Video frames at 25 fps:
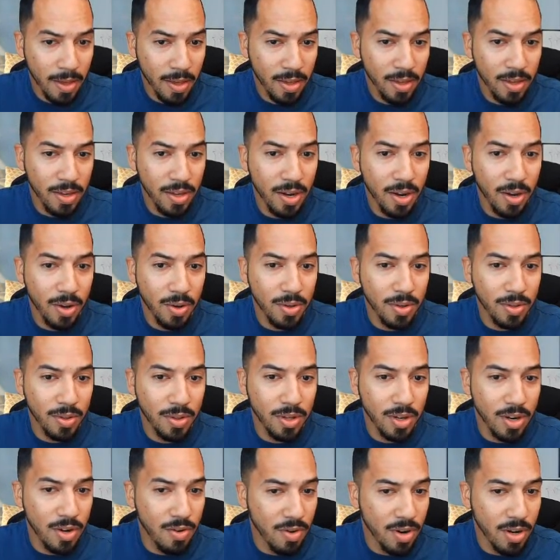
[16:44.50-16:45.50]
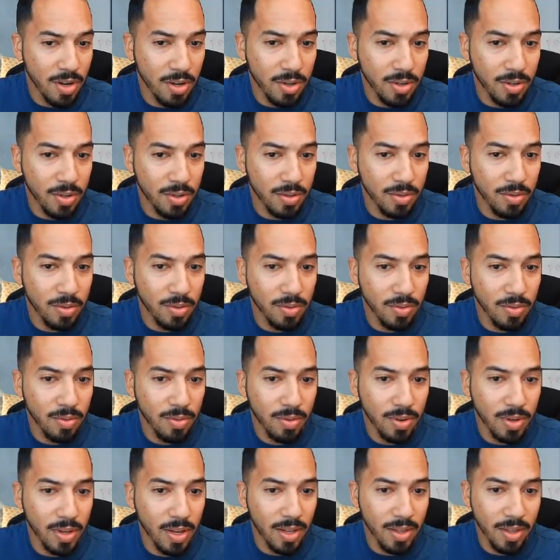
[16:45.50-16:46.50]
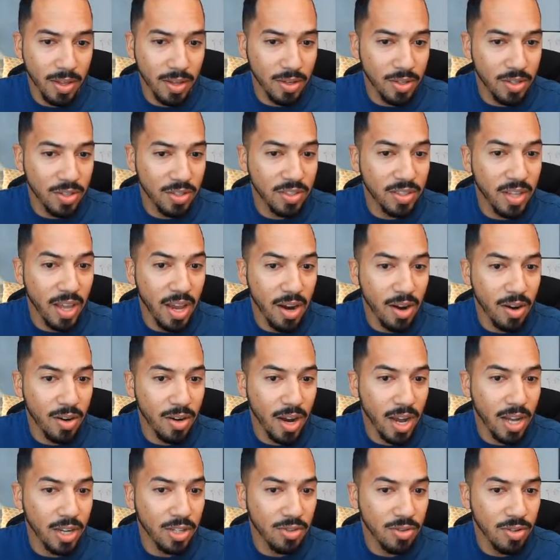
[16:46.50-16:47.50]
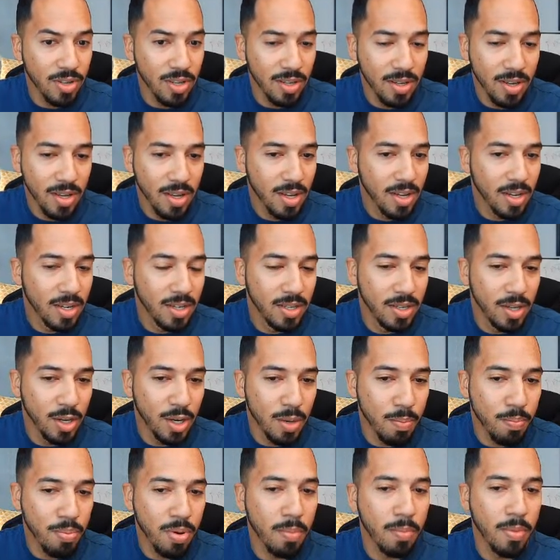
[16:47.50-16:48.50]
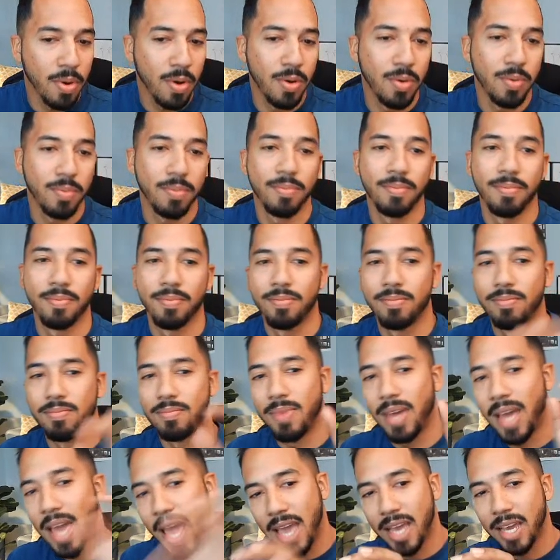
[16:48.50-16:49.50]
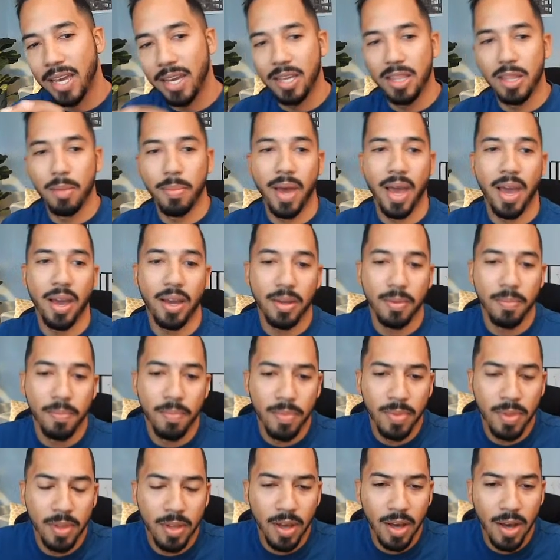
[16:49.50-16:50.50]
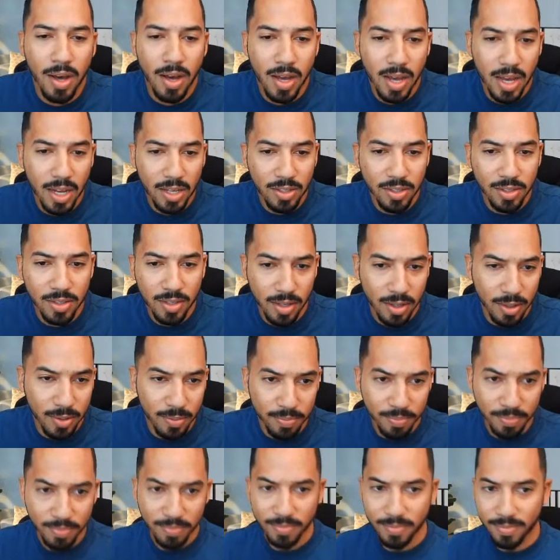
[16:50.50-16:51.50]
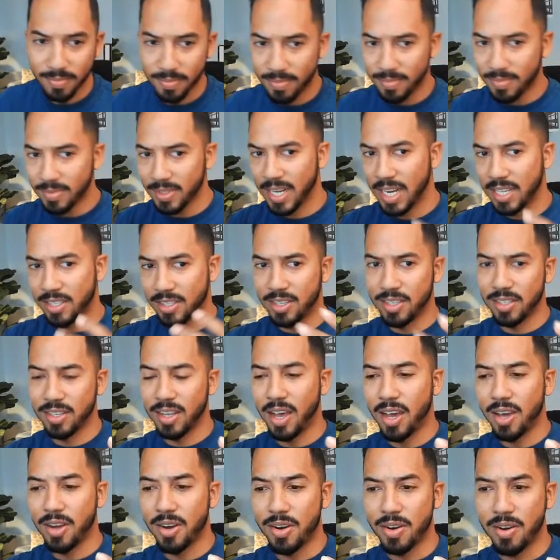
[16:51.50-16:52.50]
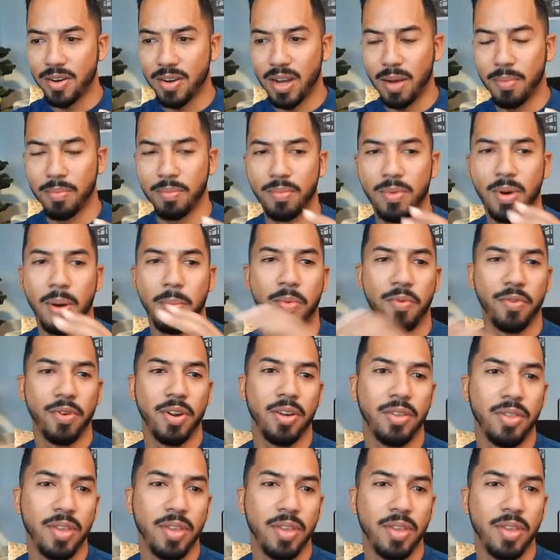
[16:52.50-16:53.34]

the grill and the stair entry didn't promote hanging in the back. And so as a designer, I'm over here